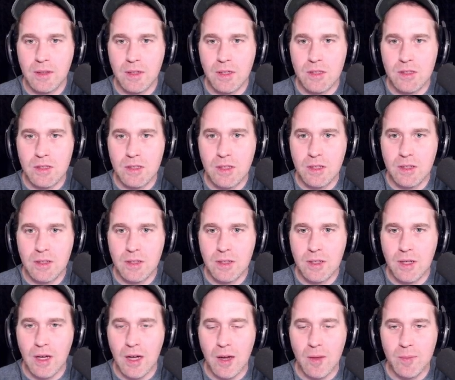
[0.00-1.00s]
this
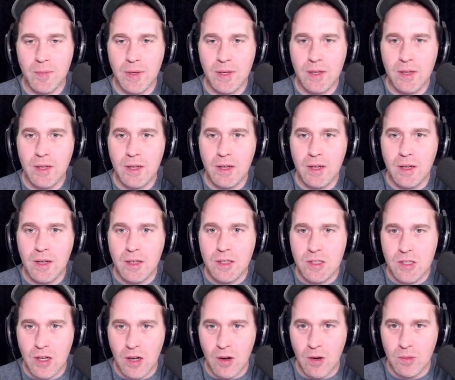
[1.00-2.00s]
tom.
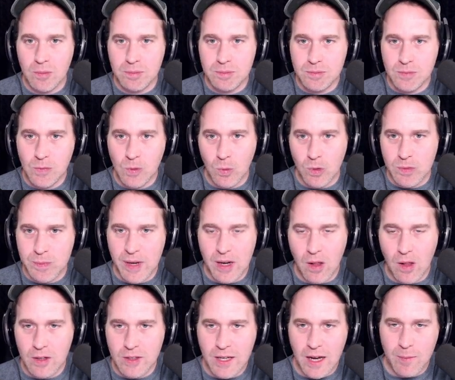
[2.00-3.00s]
So we'll spend
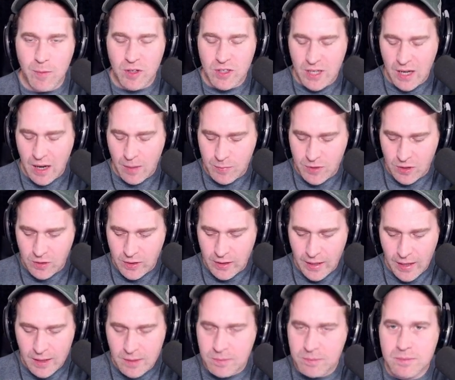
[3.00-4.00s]
all our time on tom 2
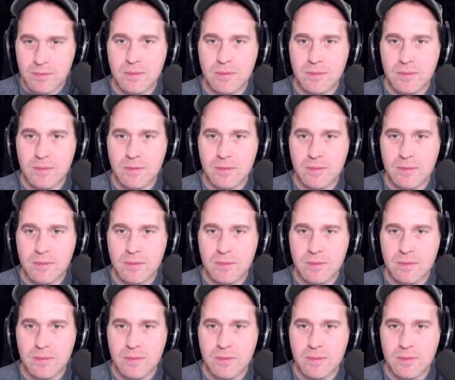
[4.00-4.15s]
today.